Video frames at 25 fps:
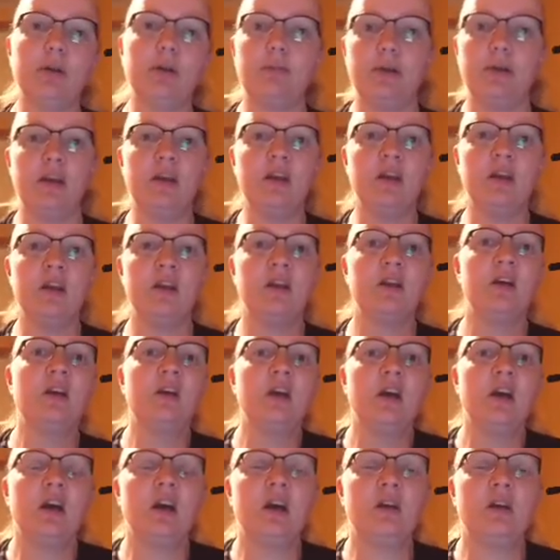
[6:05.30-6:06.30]
a pen
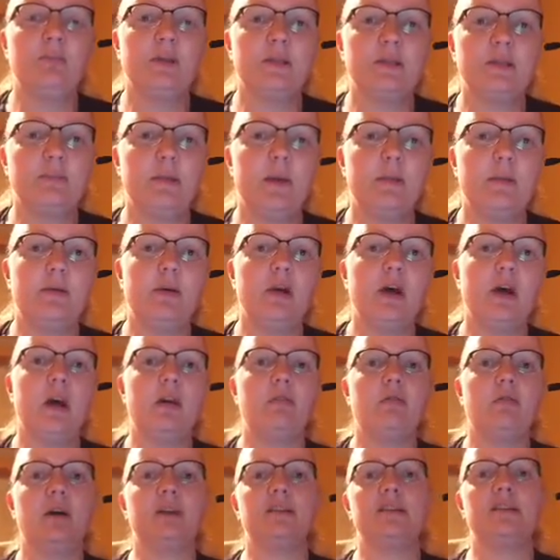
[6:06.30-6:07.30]
and piece of paper
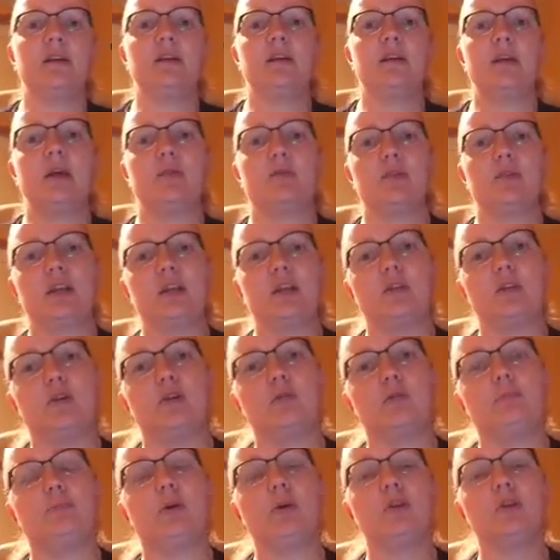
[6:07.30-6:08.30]
and write down everything that
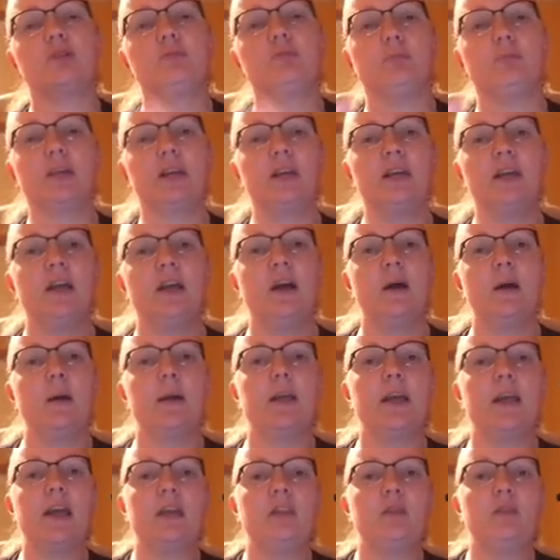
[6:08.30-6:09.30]
could possibly
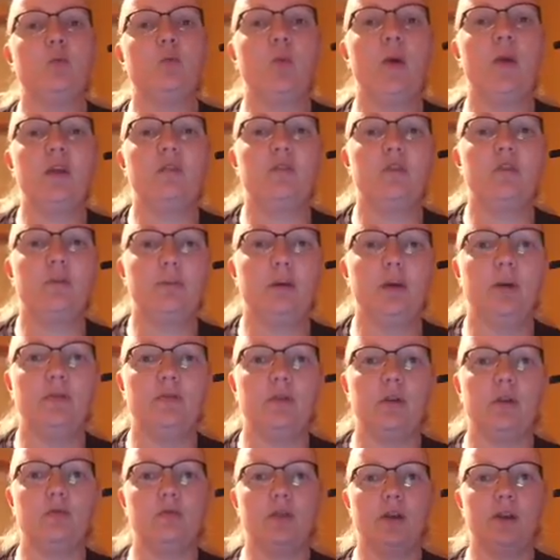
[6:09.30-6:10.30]
get in the way of your
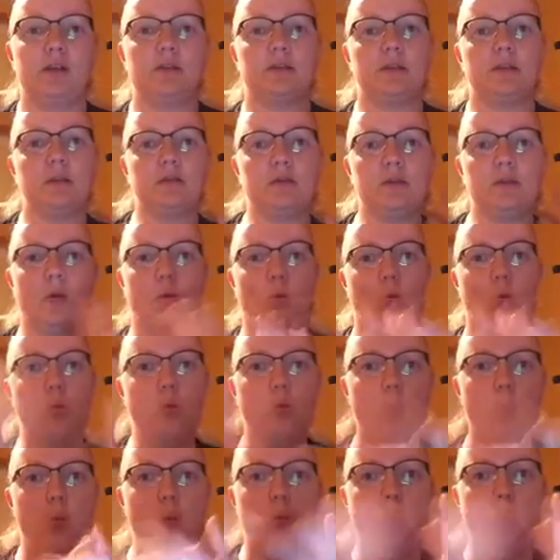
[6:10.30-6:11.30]
perfect race. And I was like,
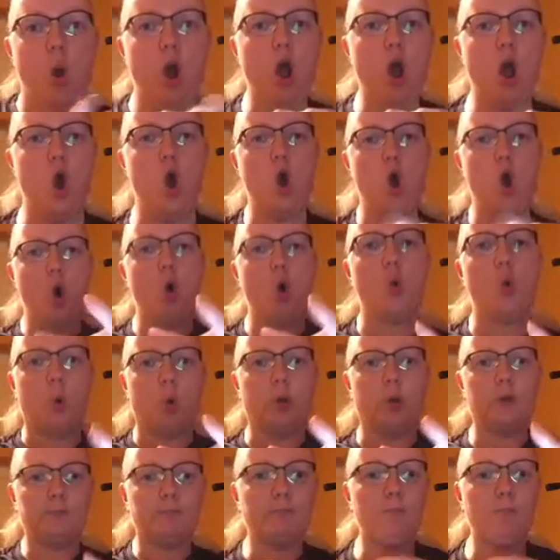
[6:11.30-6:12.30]

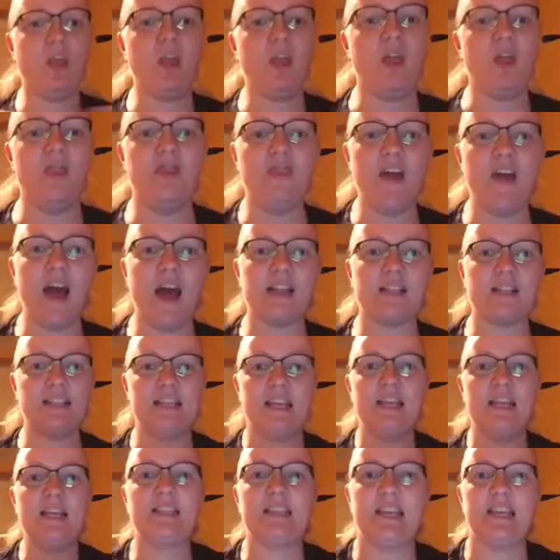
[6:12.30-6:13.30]
whoa, that's
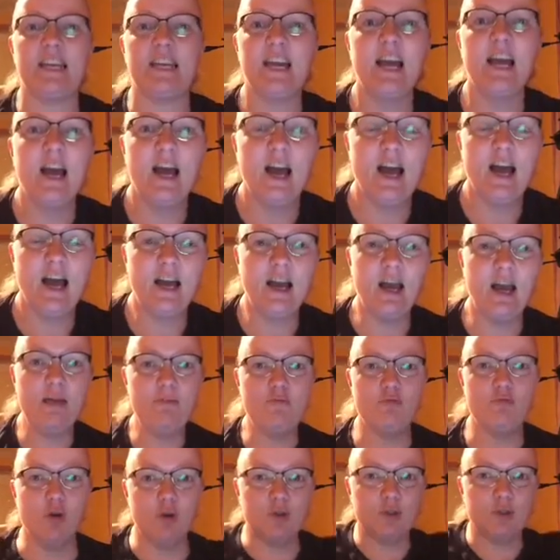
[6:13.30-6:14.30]
easy. And I
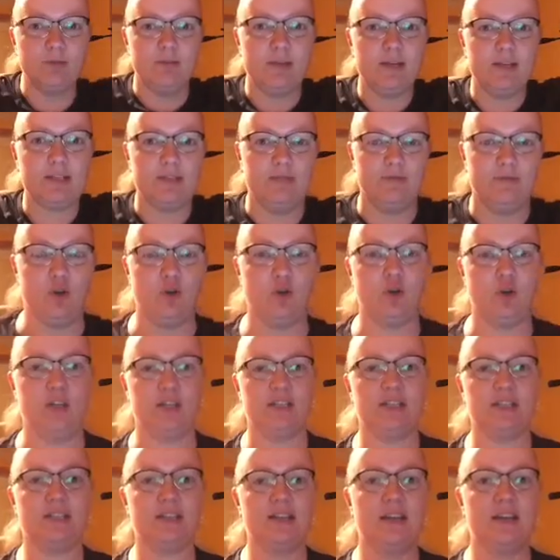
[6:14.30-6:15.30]
wrote a massive long
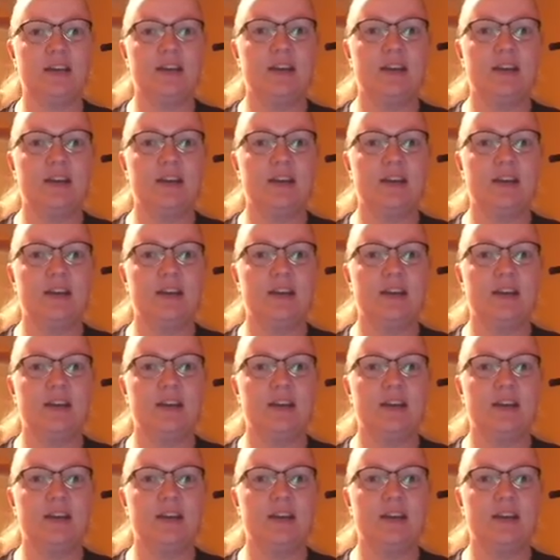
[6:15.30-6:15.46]
list.